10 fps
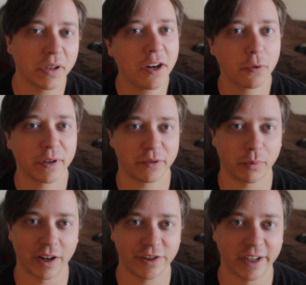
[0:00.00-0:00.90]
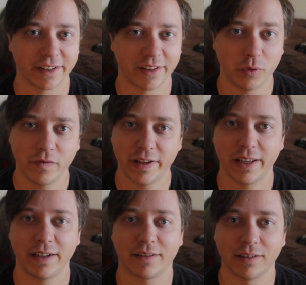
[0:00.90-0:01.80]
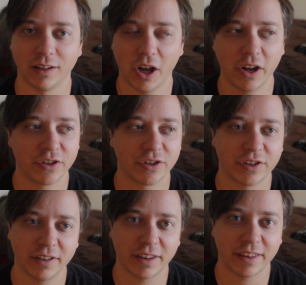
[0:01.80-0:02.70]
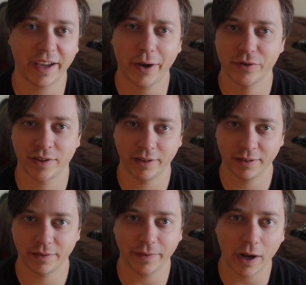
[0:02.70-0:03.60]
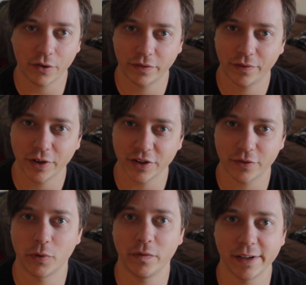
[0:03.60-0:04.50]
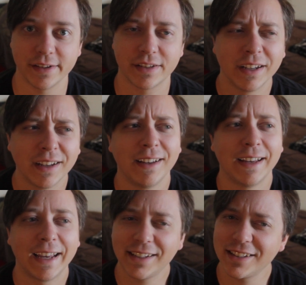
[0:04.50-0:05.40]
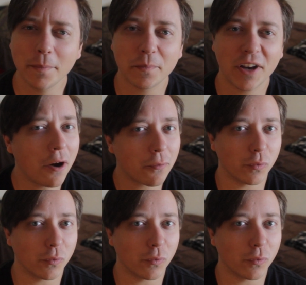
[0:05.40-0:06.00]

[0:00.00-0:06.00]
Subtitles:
Blair Witch Project, the movie that launched 1,000 found footage movies. Except not